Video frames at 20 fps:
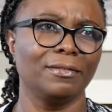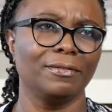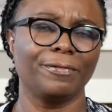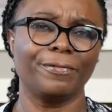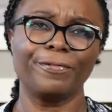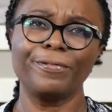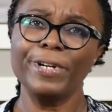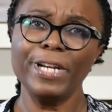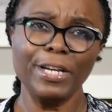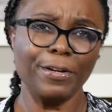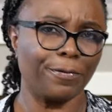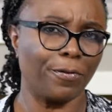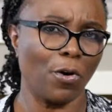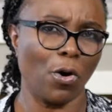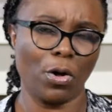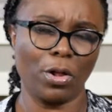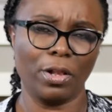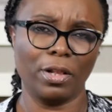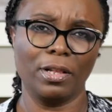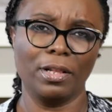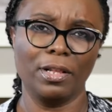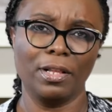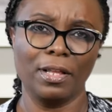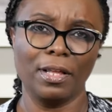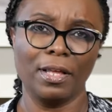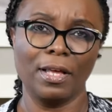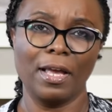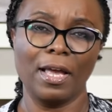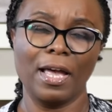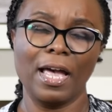free fall,
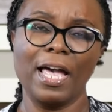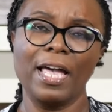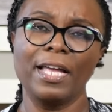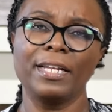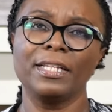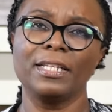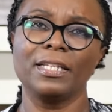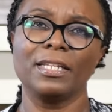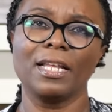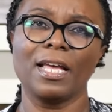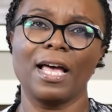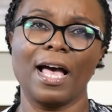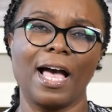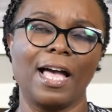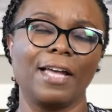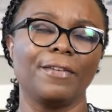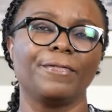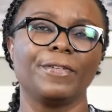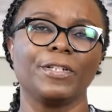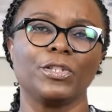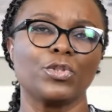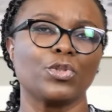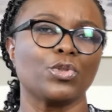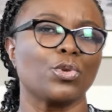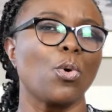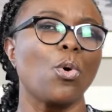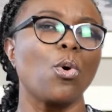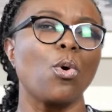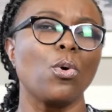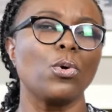and I feel
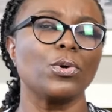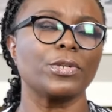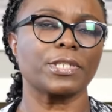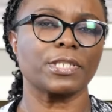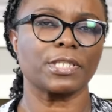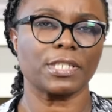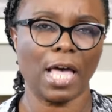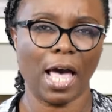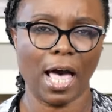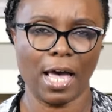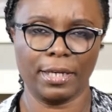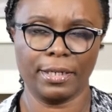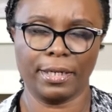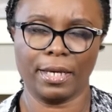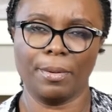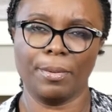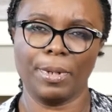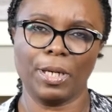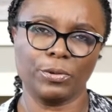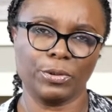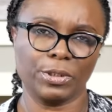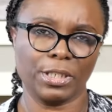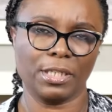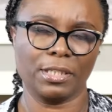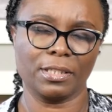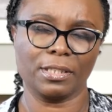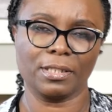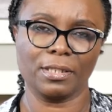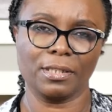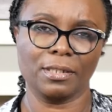so sad about
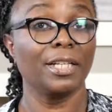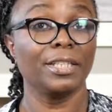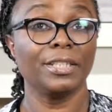it.